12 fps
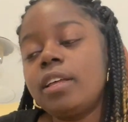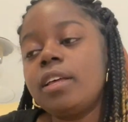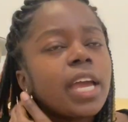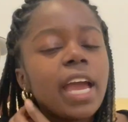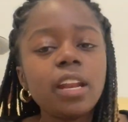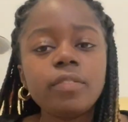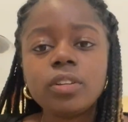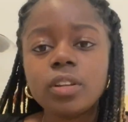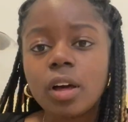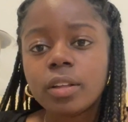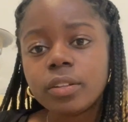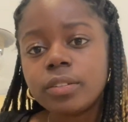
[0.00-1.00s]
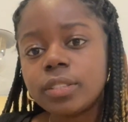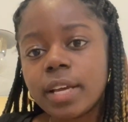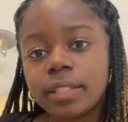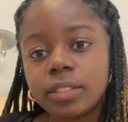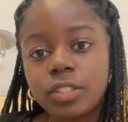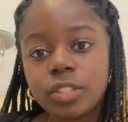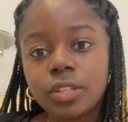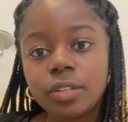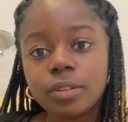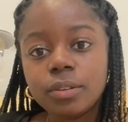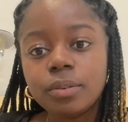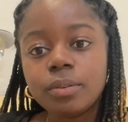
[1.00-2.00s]
Kind of along those lines
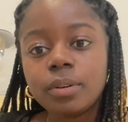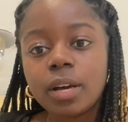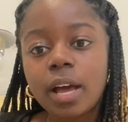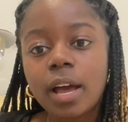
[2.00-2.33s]
too,